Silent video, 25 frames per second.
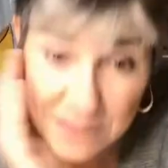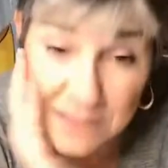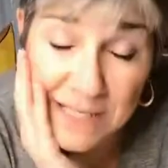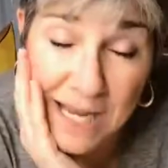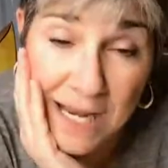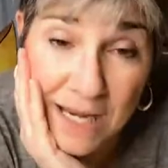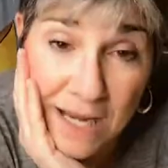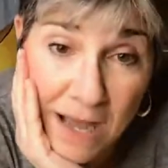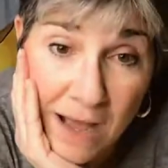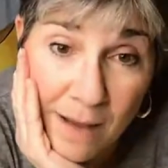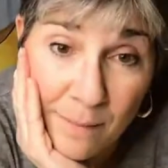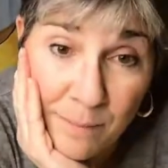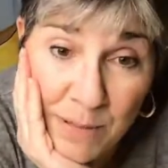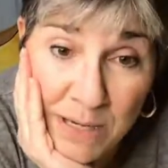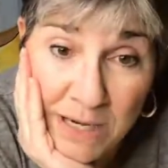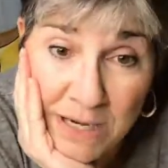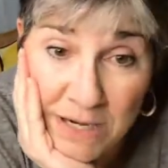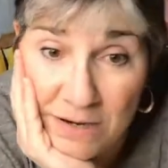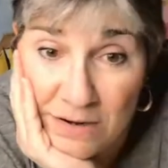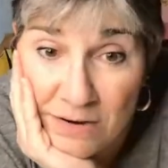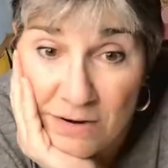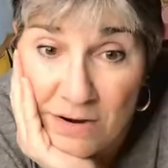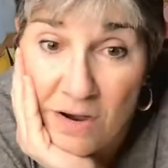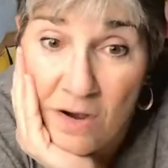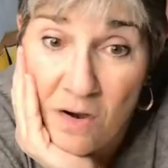stay up
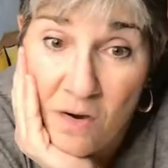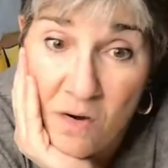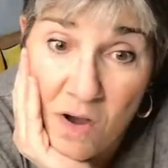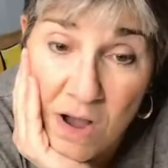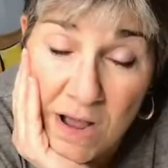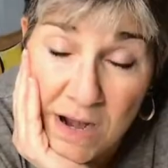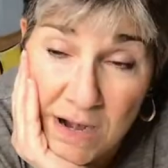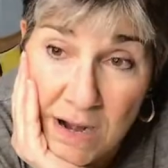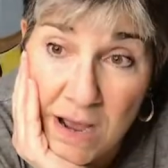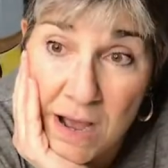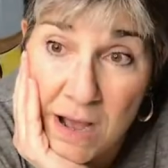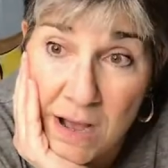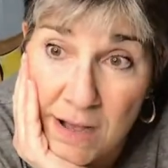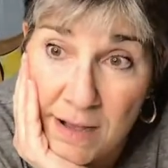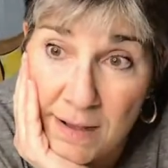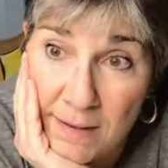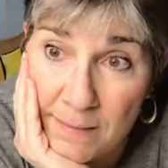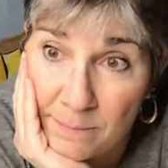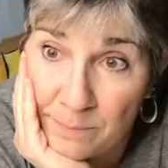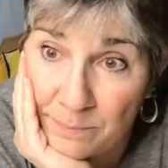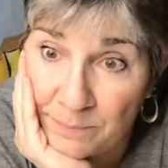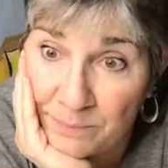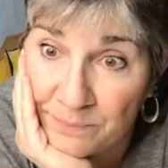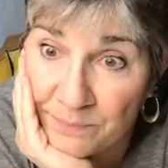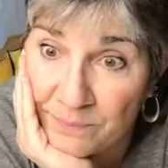here on
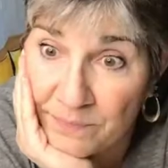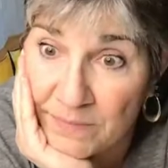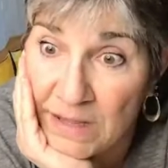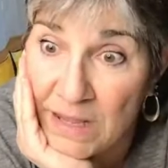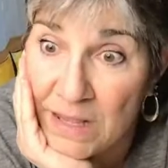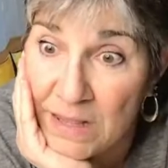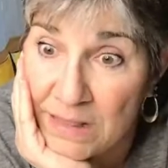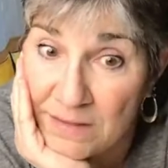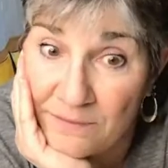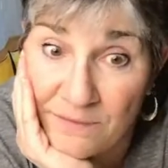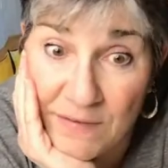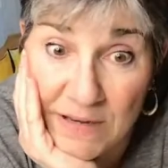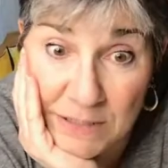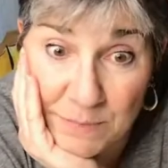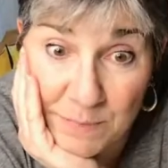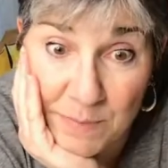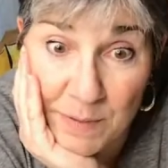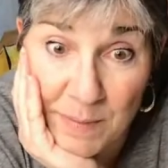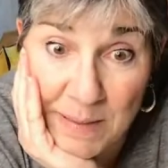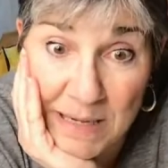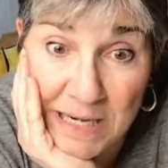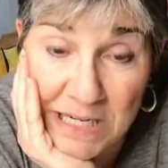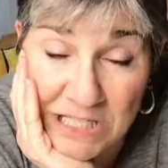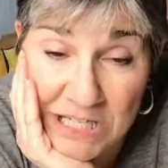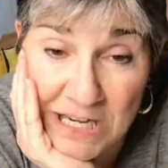the
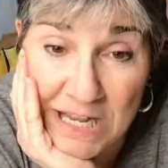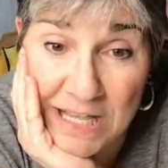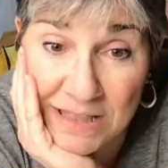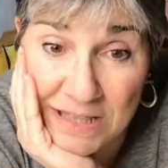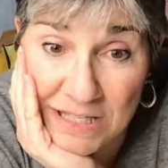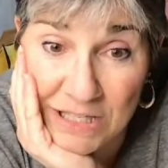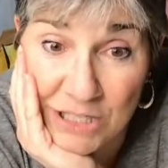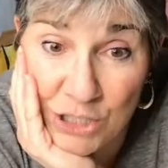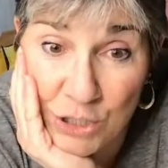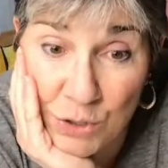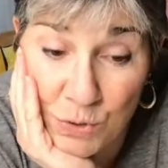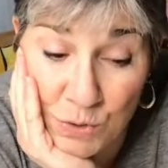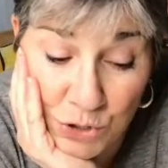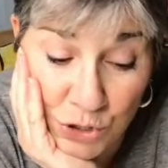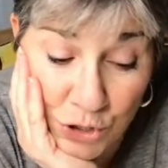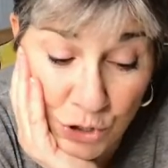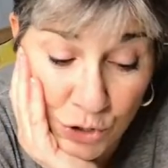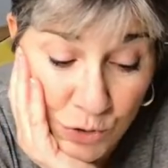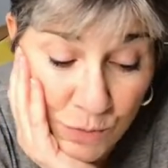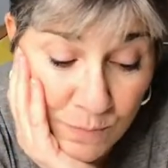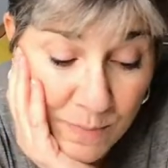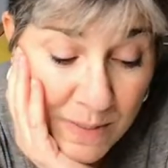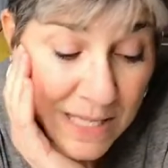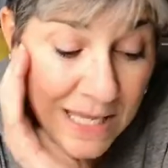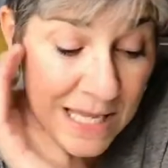Facebook page and the
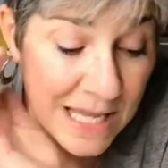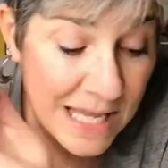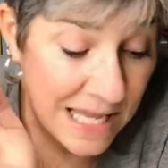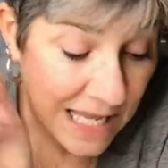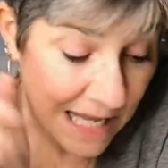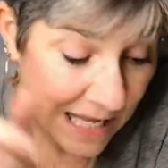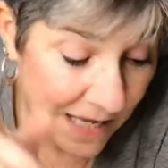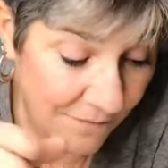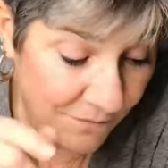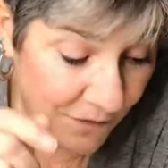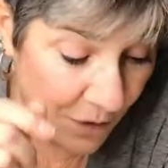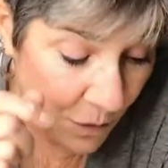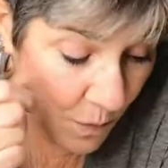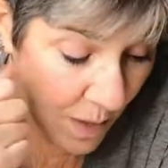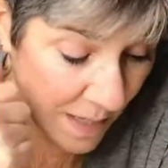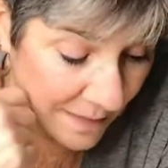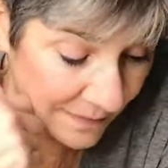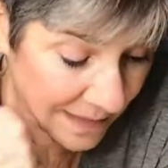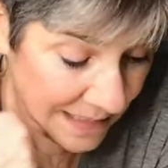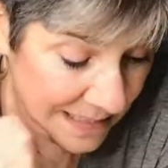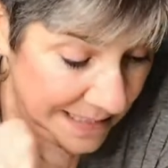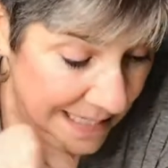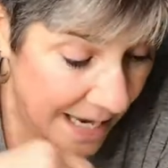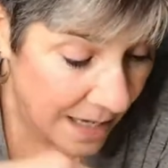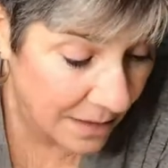YouTube. If you want
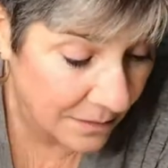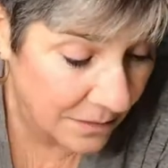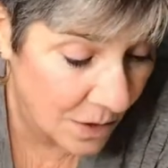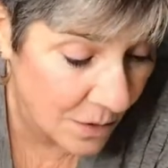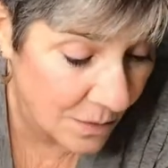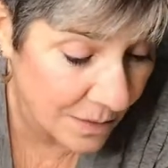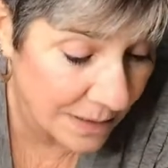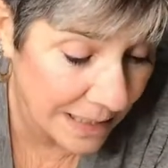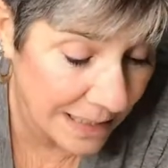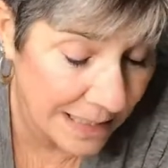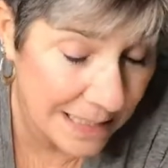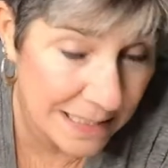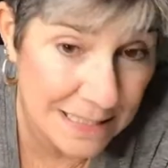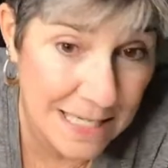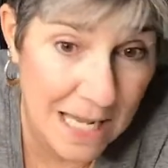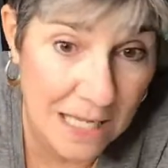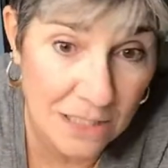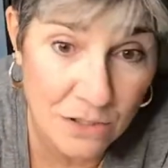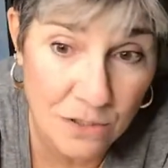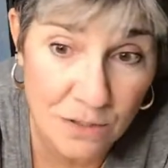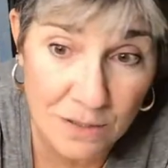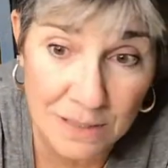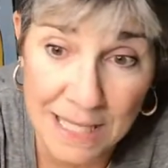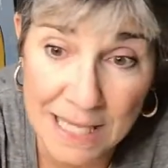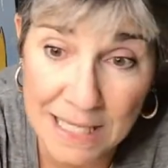the download, it is not
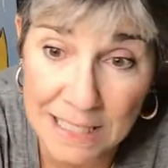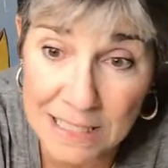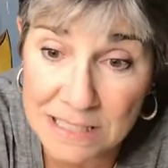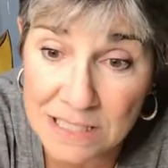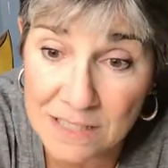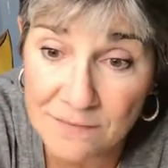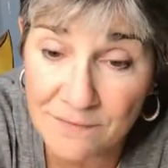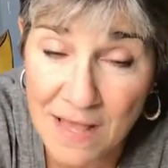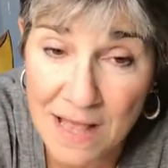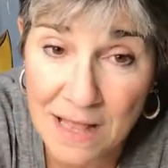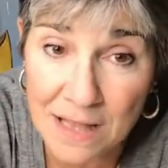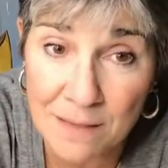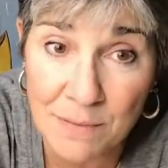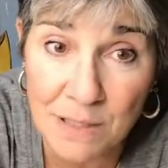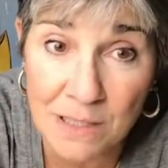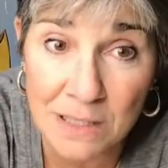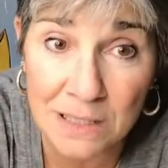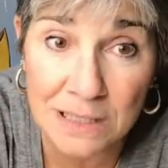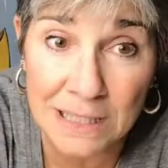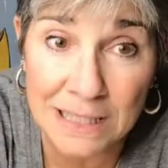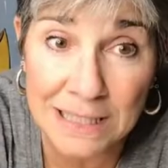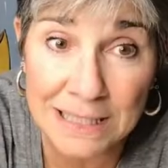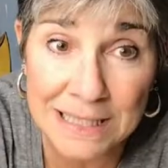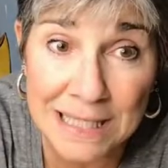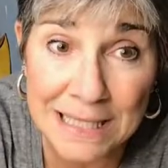too late. It's available.
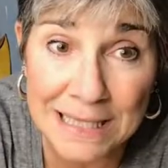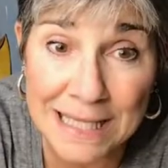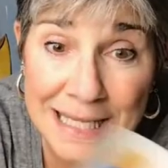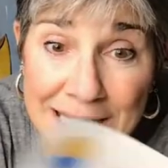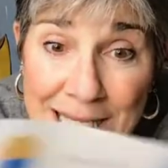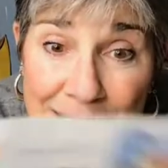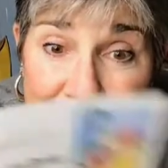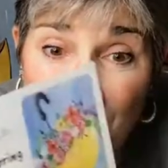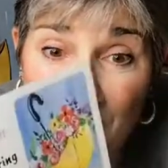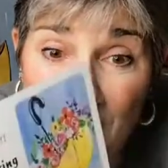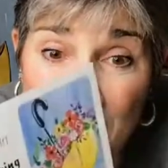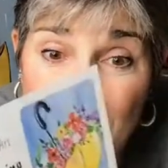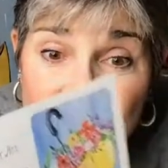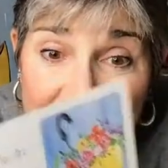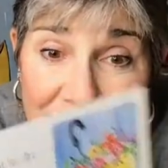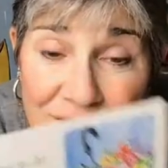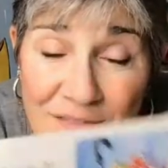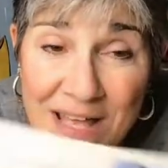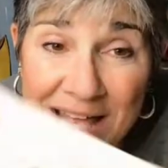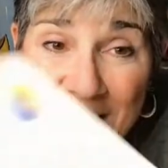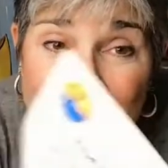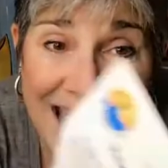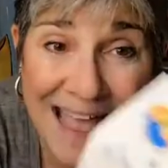Click the link above.